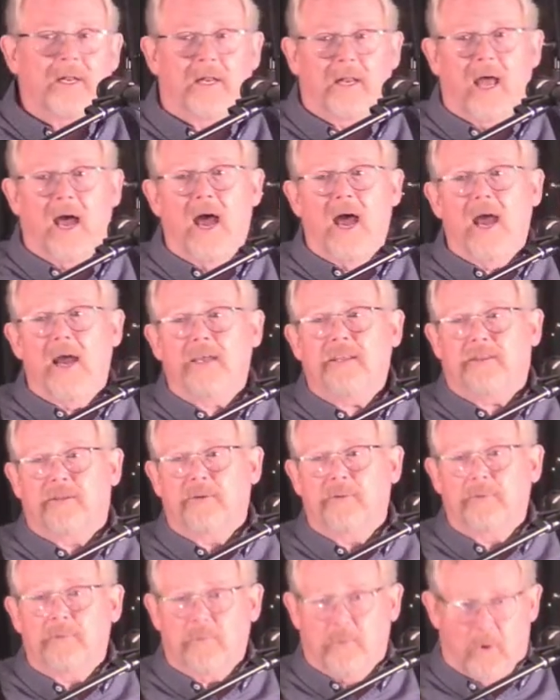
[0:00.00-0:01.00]
like
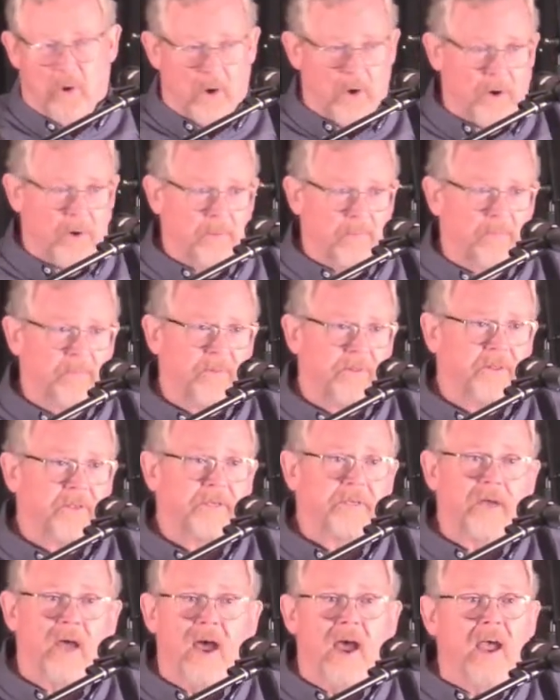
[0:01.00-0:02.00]
the warmth
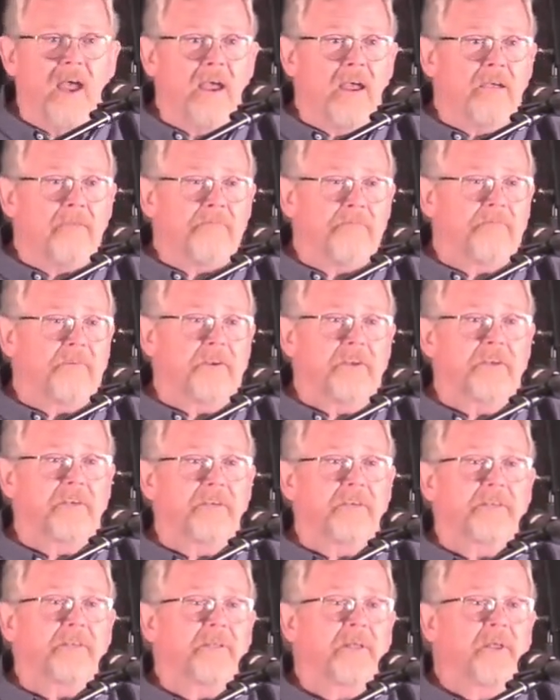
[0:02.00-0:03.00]
that I
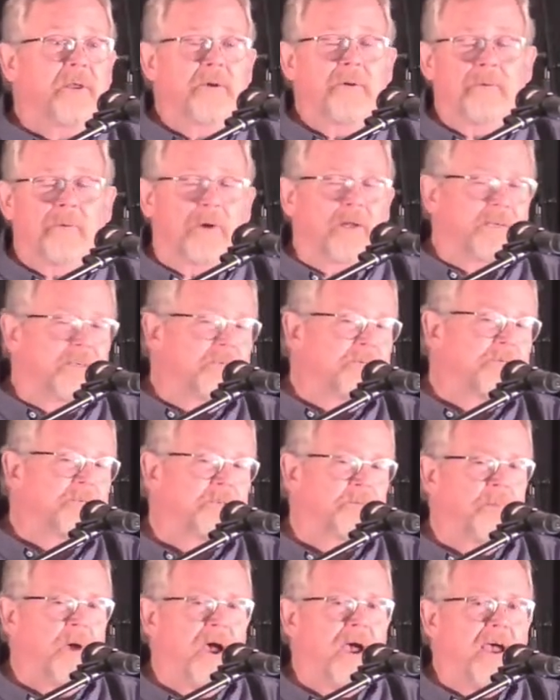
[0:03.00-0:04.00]
feel when you
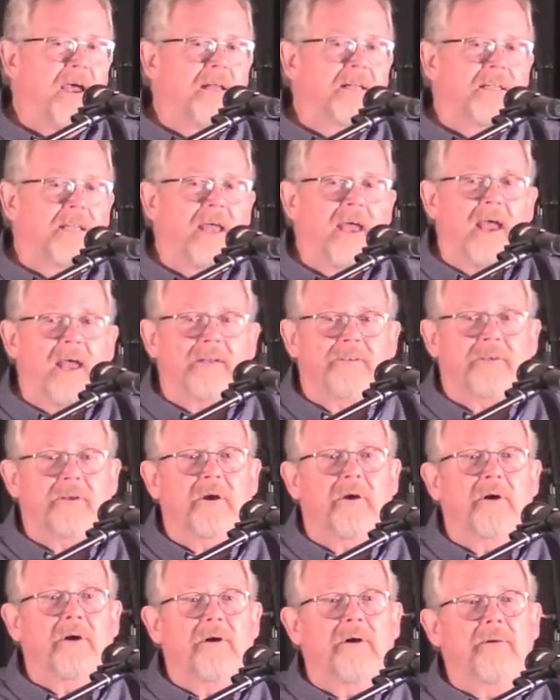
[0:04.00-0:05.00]
smile at
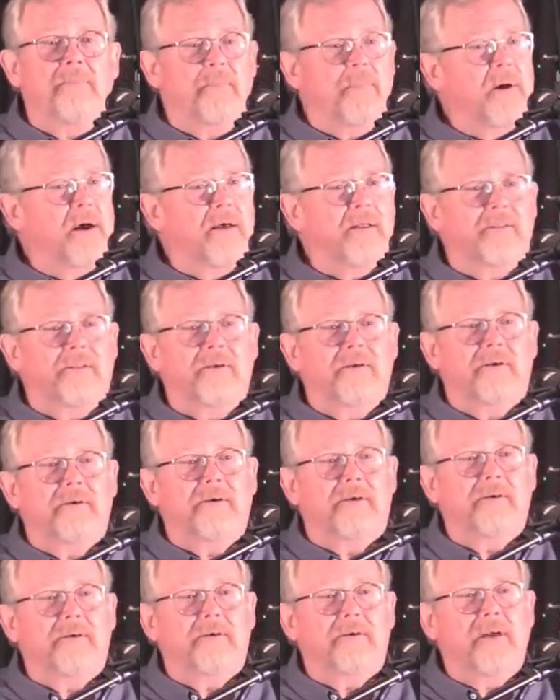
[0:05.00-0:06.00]
your
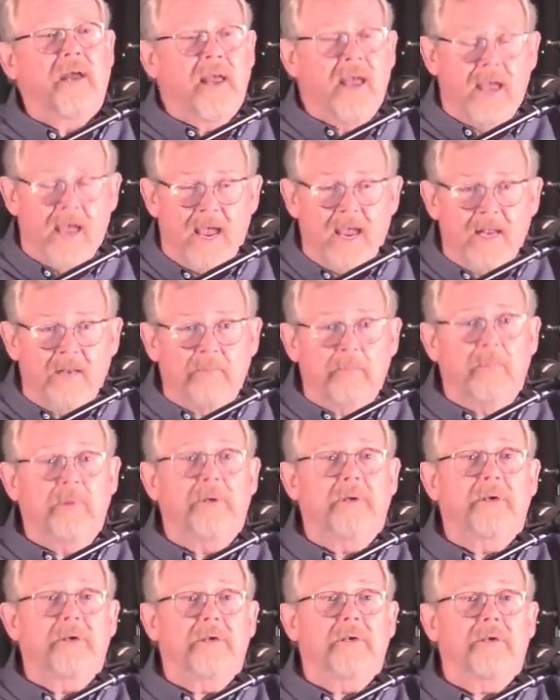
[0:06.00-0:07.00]
mother and
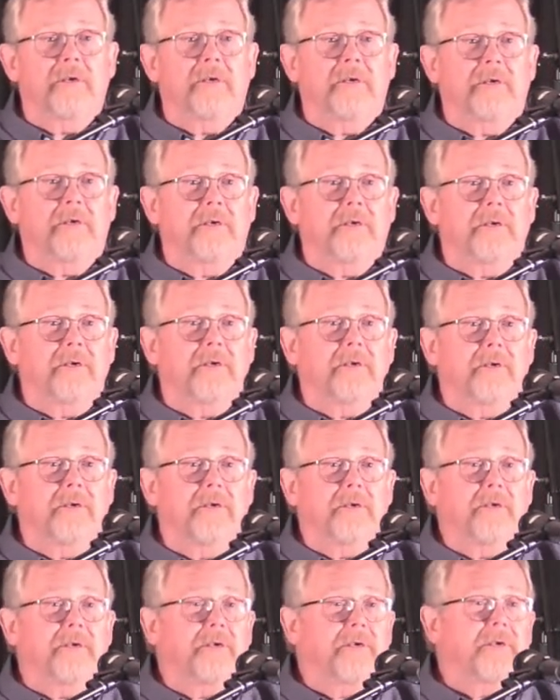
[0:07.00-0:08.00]

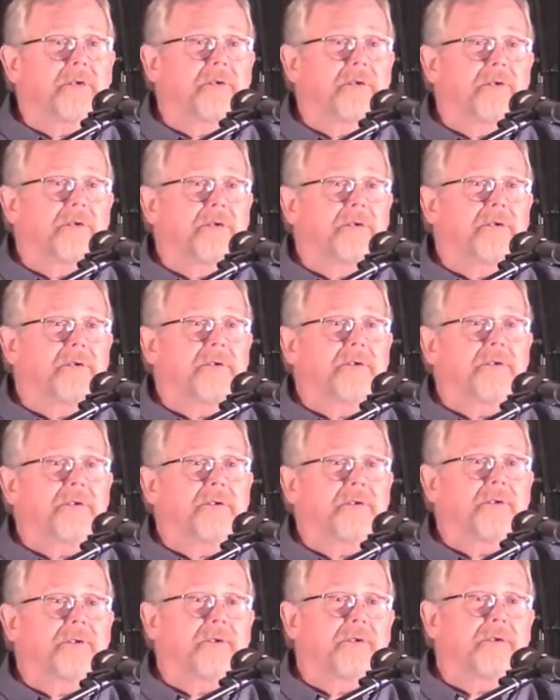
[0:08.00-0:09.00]

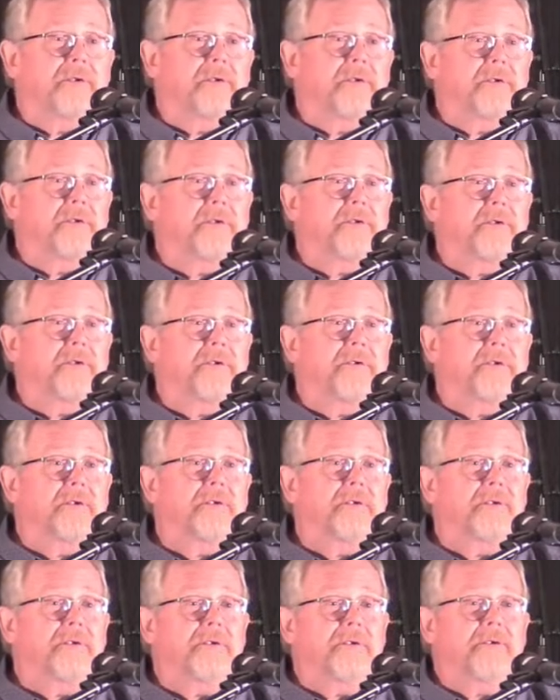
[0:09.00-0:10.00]

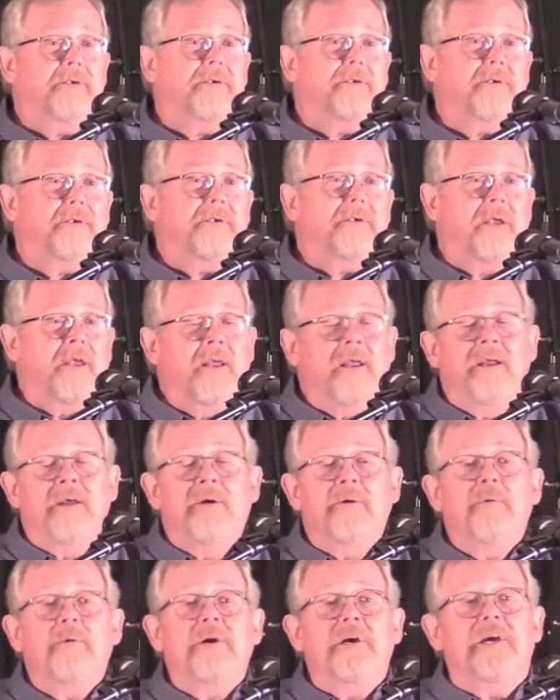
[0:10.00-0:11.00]
me.
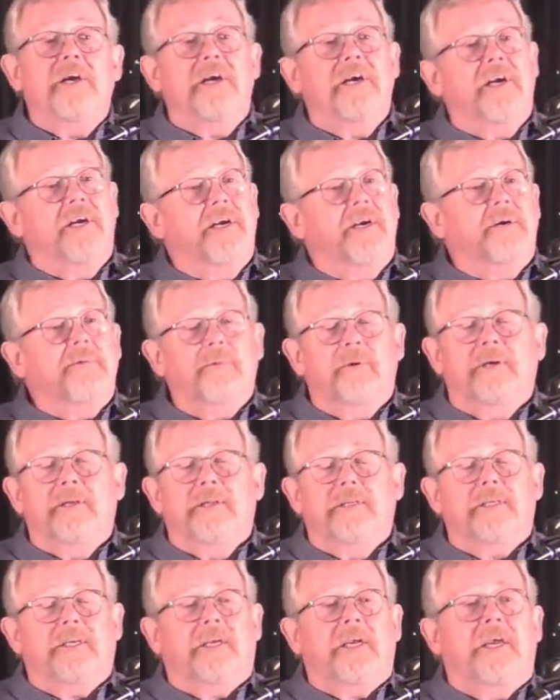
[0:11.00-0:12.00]
We
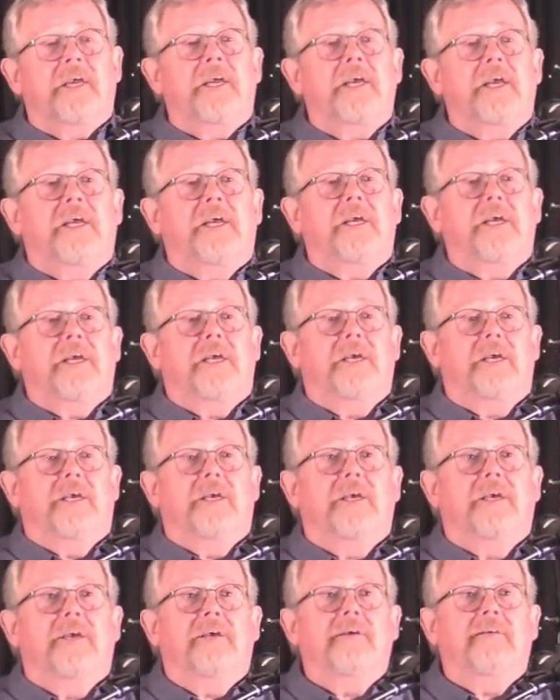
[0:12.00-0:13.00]
will
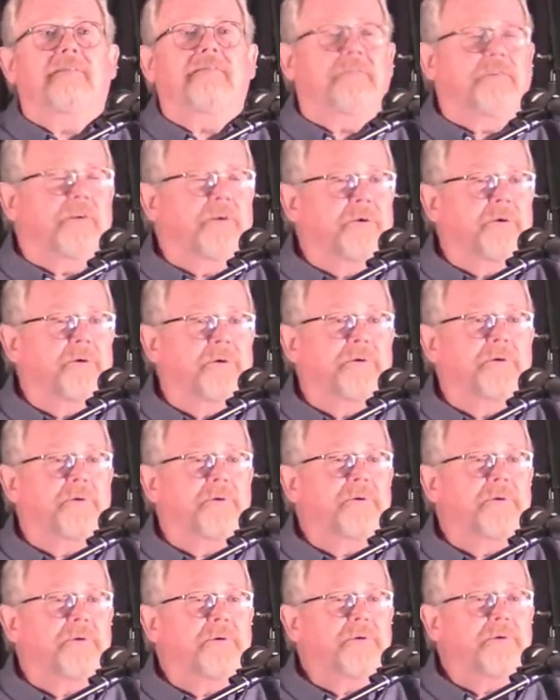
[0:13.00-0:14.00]
give
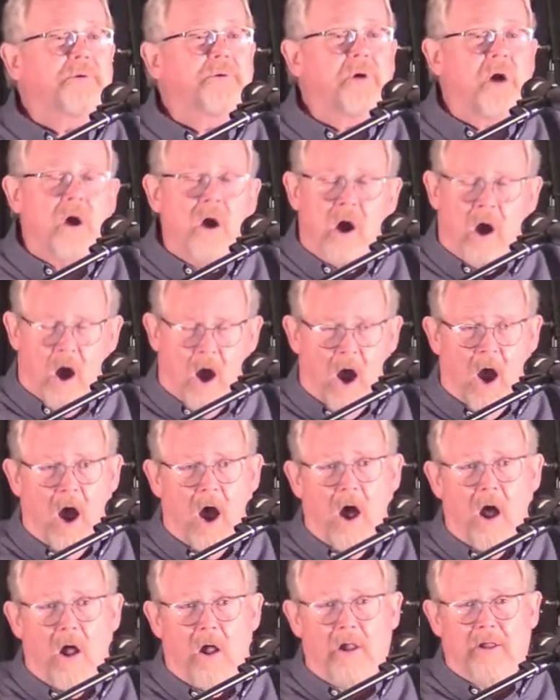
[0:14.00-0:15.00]
you
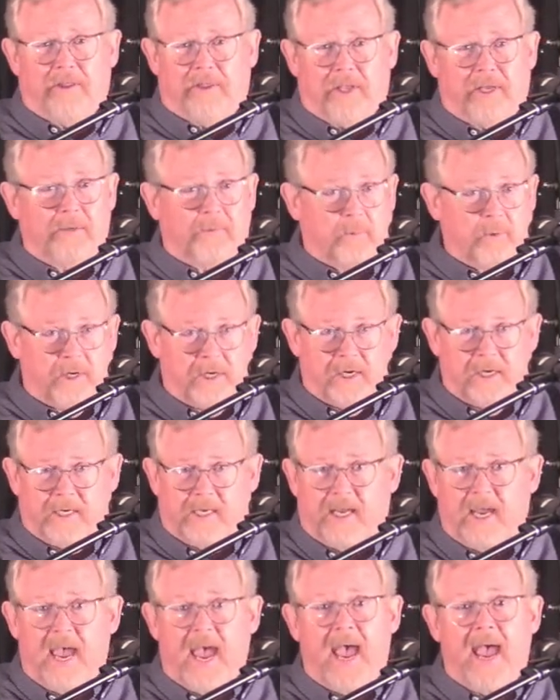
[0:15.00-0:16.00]
all that we
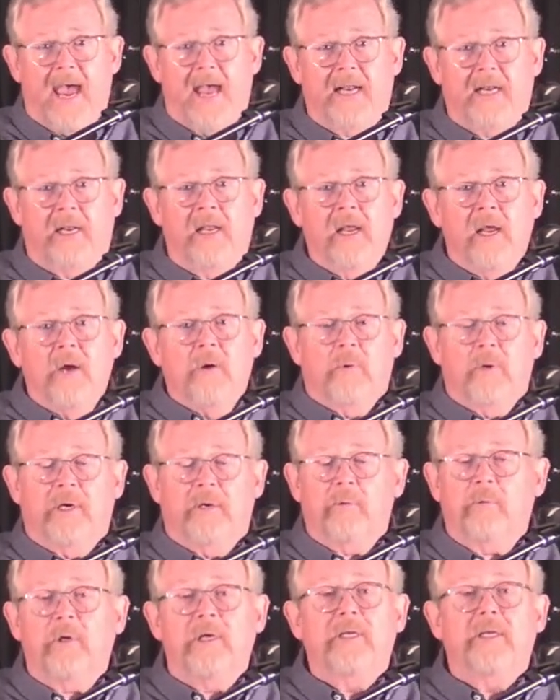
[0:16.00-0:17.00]
can,
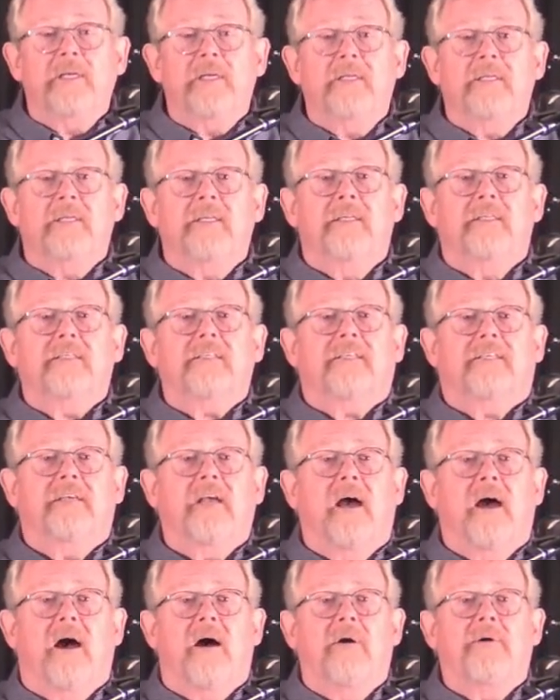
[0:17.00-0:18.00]
we will
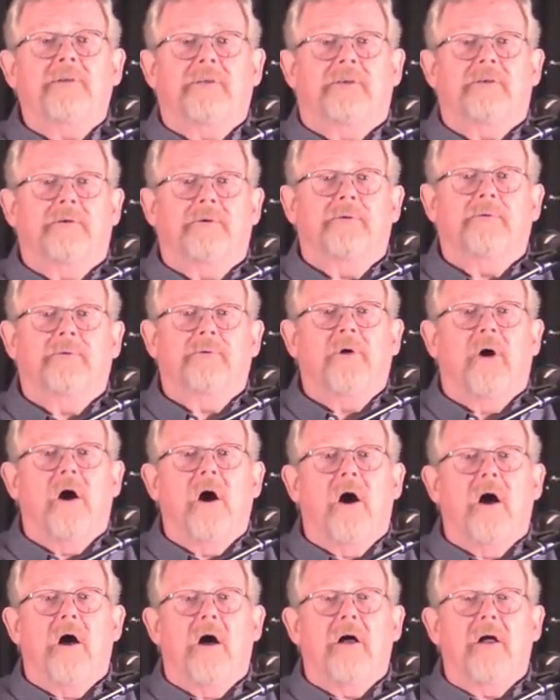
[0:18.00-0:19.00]
show you
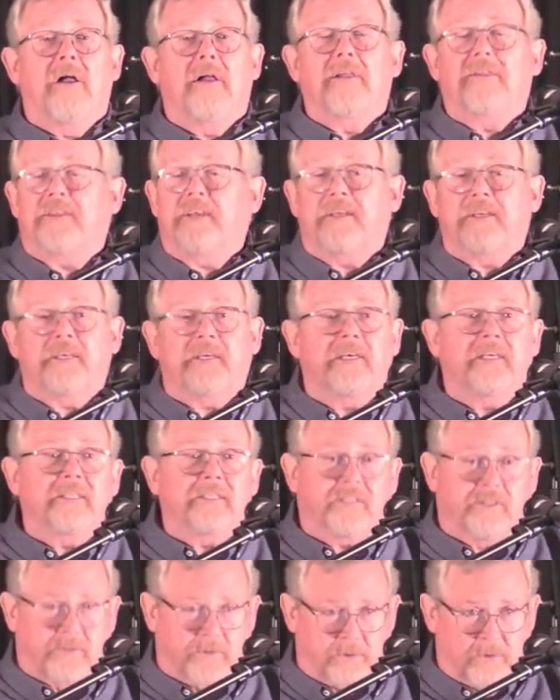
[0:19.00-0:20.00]
all that
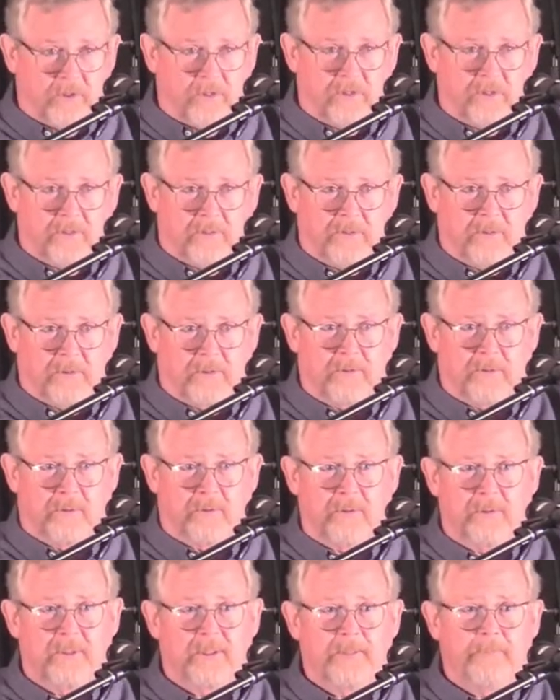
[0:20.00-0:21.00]
is true.
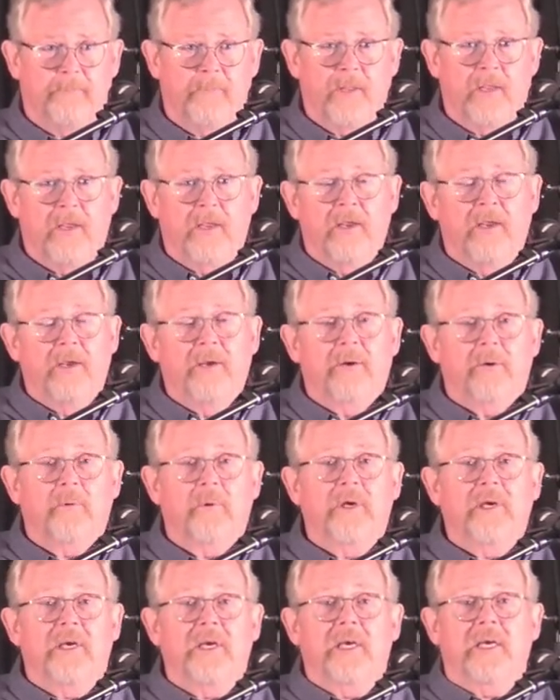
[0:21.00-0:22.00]

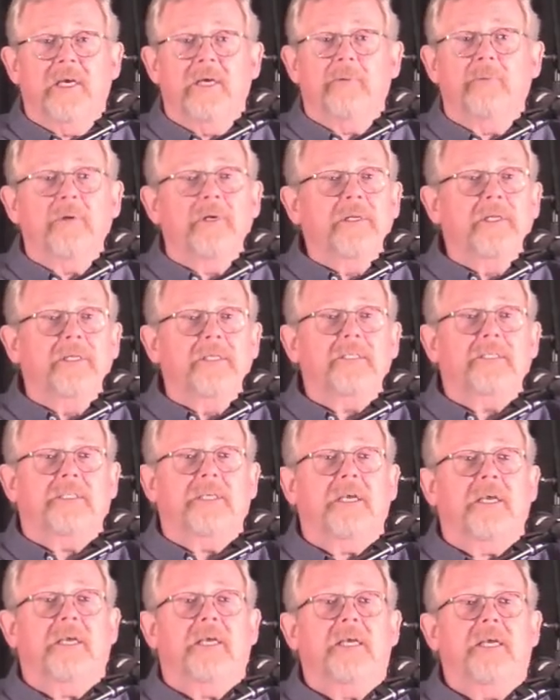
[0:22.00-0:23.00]
We will
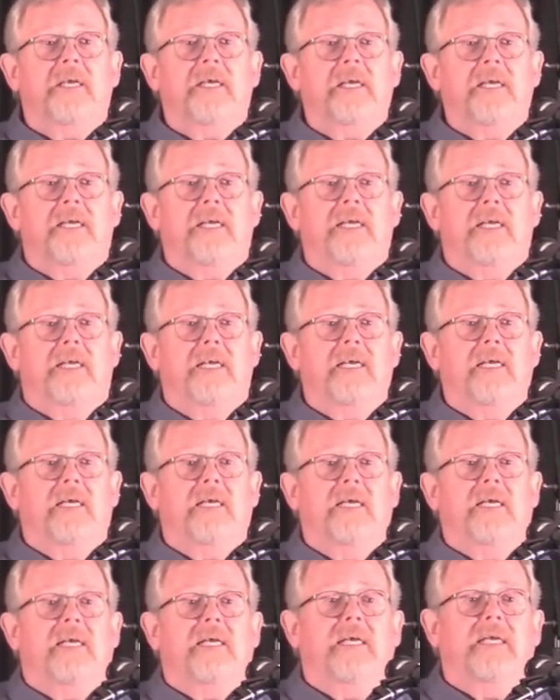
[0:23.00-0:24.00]

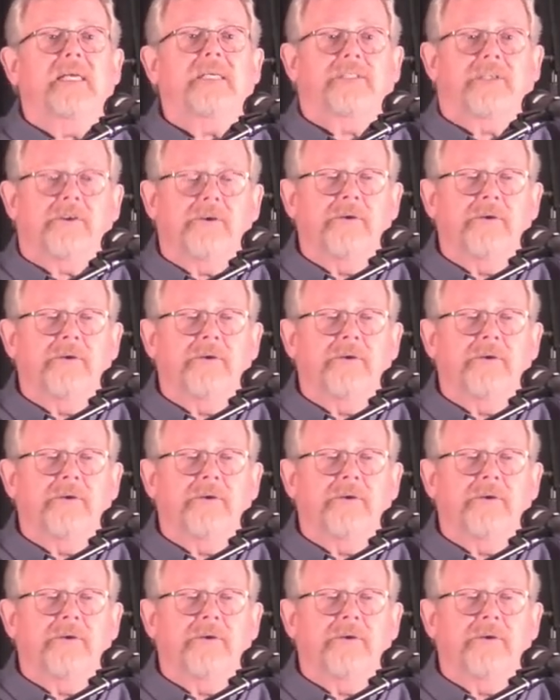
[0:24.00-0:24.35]
teach